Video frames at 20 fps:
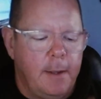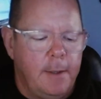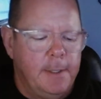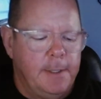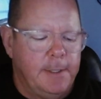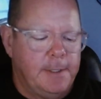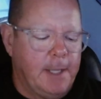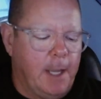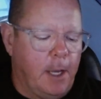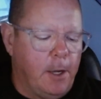
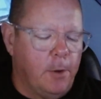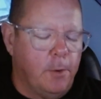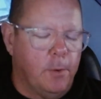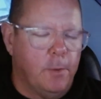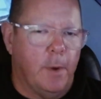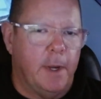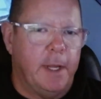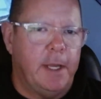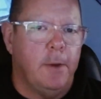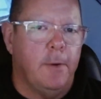So
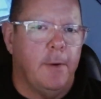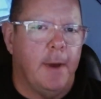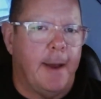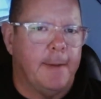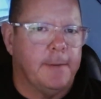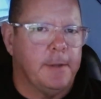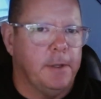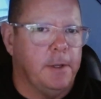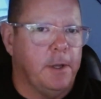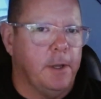what you
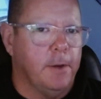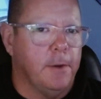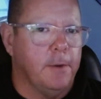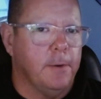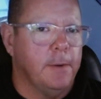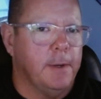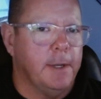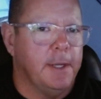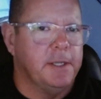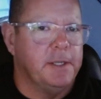have to
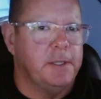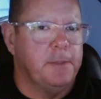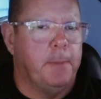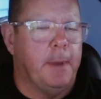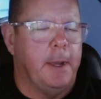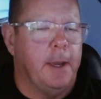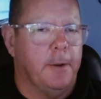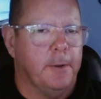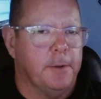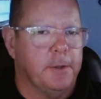do is
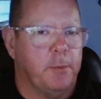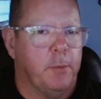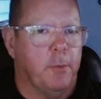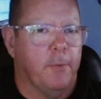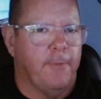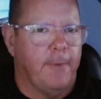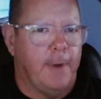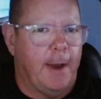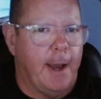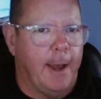be able to
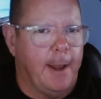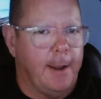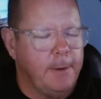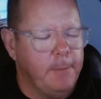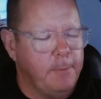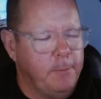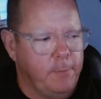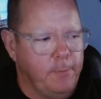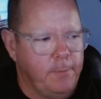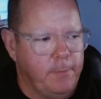provide
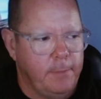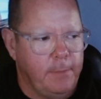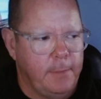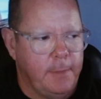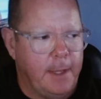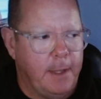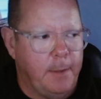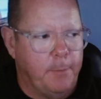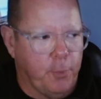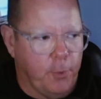
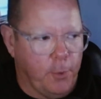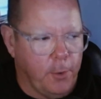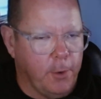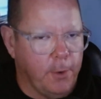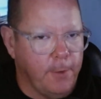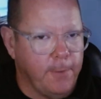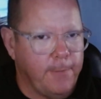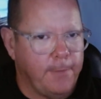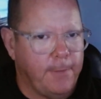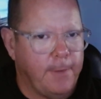
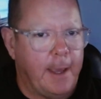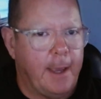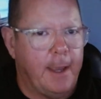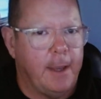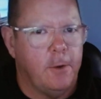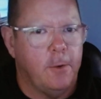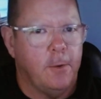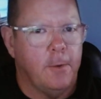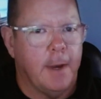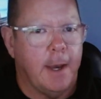proof that
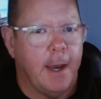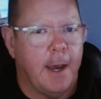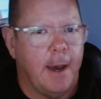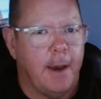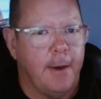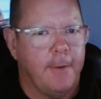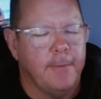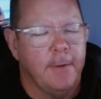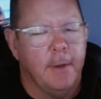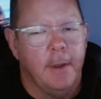you
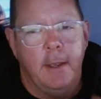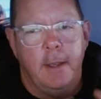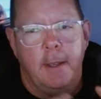have.